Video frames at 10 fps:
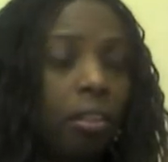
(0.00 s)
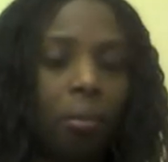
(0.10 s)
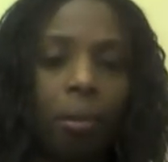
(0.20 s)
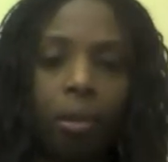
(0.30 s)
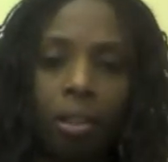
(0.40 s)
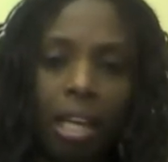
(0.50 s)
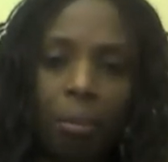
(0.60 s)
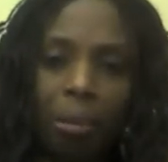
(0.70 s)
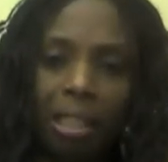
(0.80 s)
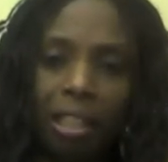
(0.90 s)
Maybe he could have
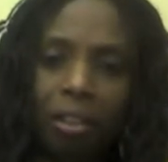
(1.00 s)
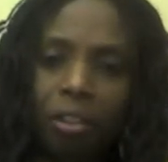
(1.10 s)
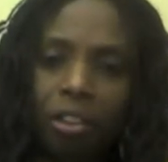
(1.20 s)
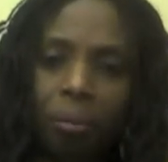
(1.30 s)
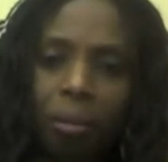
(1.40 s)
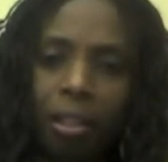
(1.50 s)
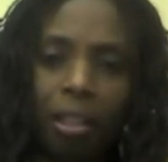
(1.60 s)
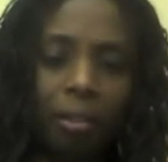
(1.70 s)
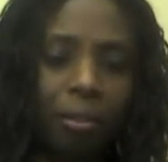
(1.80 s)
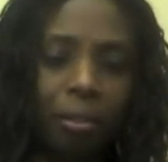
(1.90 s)
had him in jail or something.
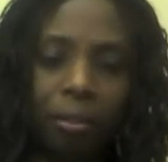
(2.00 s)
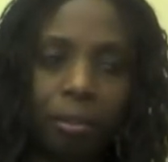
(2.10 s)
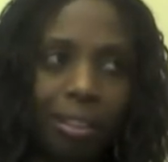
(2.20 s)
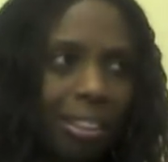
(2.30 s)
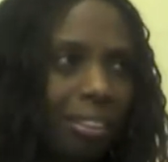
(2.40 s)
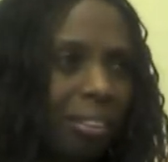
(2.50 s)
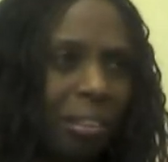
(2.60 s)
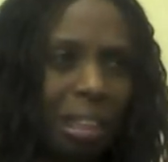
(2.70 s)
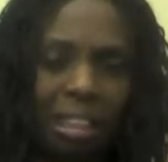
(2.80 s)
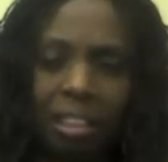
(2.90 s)
I don't know. I
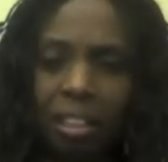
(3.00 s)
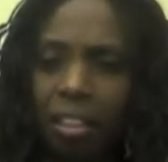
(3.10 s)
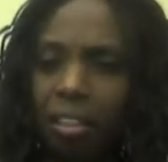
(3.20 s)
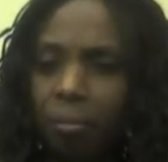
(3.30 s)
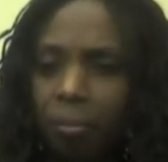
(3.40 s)
don't know.